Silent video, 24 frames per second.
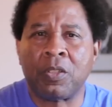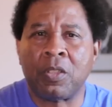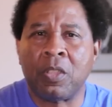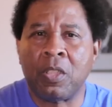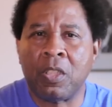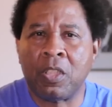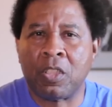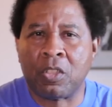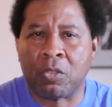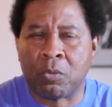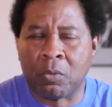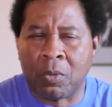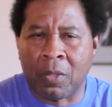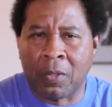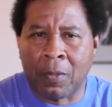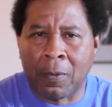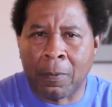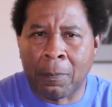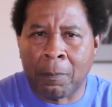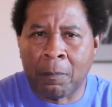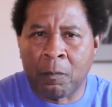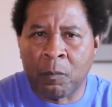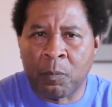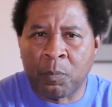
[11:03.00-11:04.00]
history
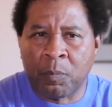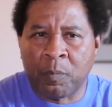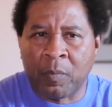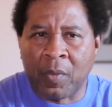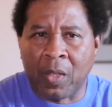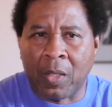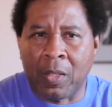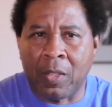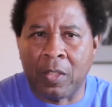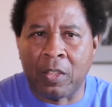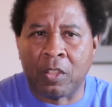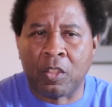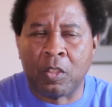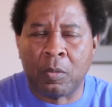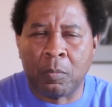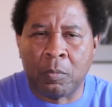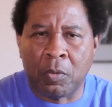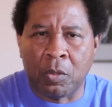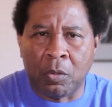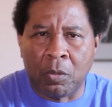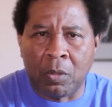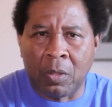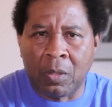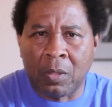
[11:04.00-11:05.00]
in the
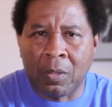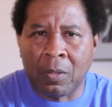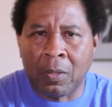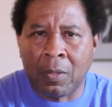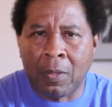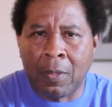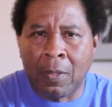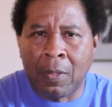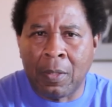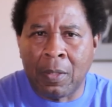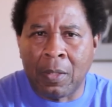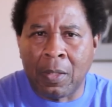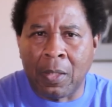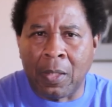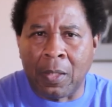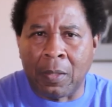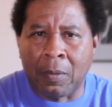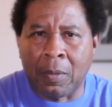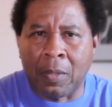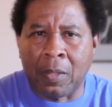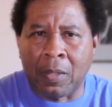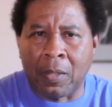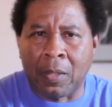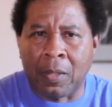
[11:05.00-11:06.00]
community at
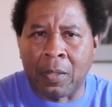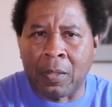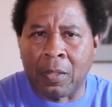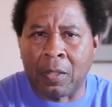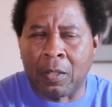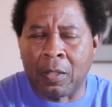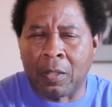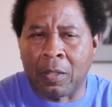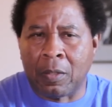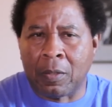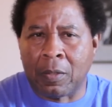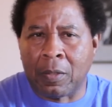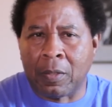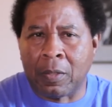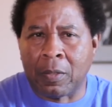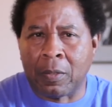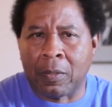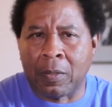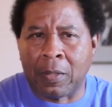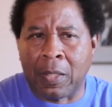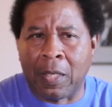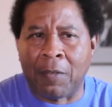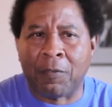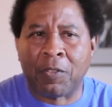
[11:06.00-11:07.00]
in uh,
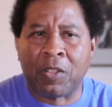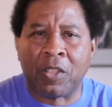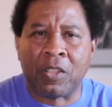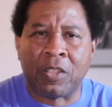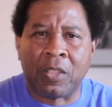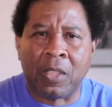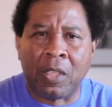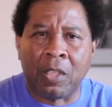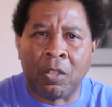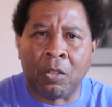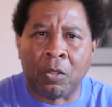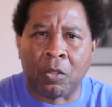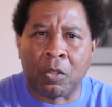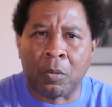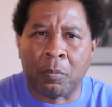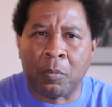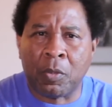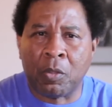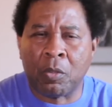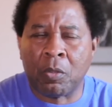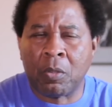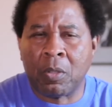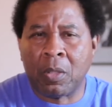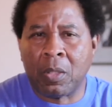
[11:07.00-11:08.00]
the Africa Town
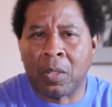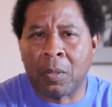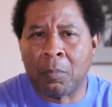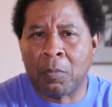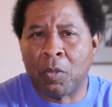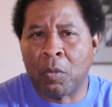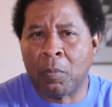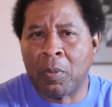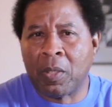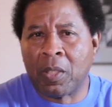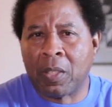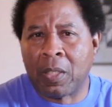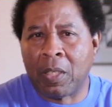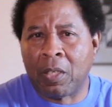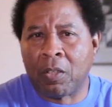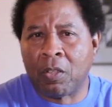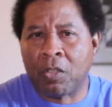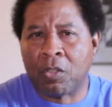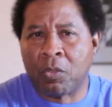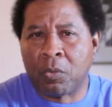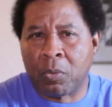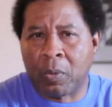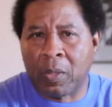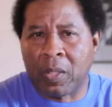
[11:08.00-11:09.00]
Community and Mobile
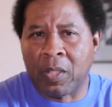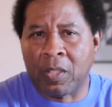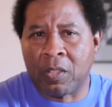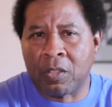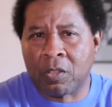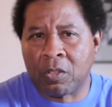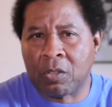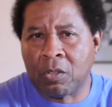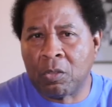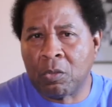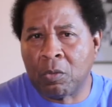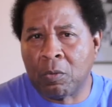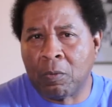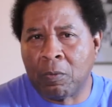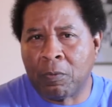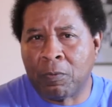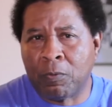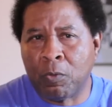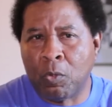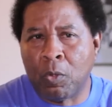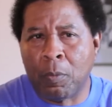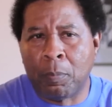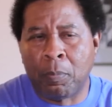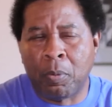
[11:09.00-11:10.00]
County Training School.
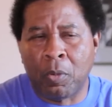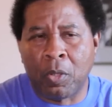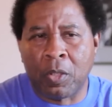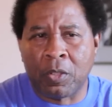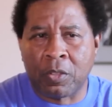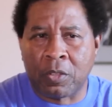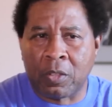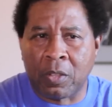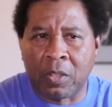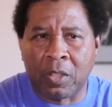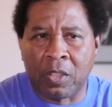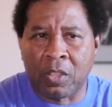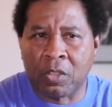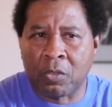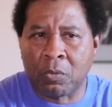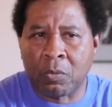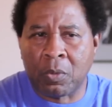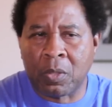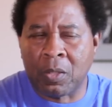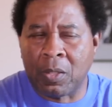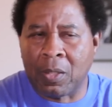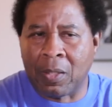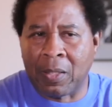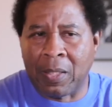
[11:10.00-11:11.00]
Four points of
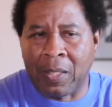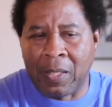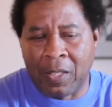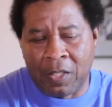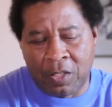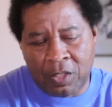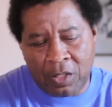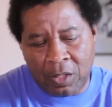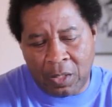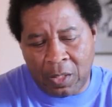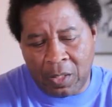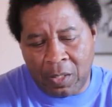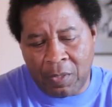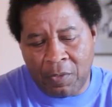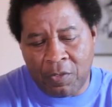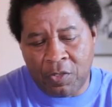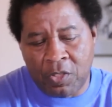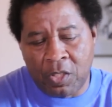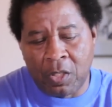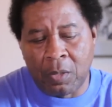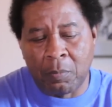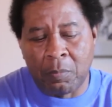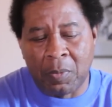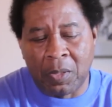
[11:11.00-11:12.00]
history: the last slave
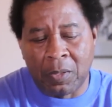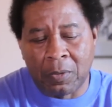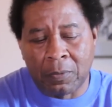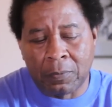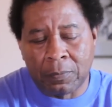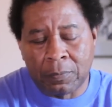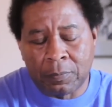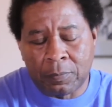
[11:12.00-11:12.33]
shipment,